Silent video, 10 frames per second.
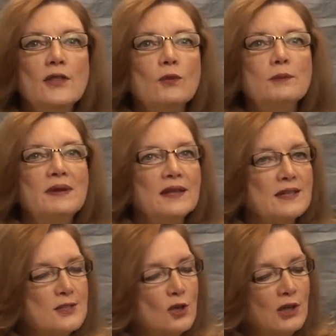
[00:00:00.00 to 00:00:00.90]
there would be
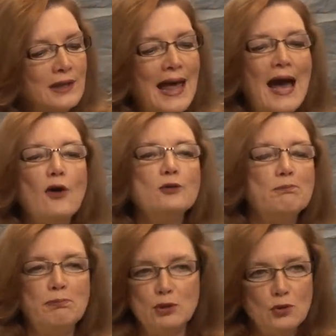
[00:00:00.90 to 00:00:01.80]
this
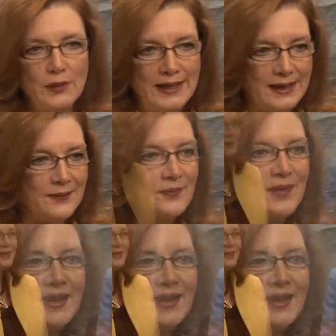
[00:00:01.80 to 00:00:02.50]
loud booing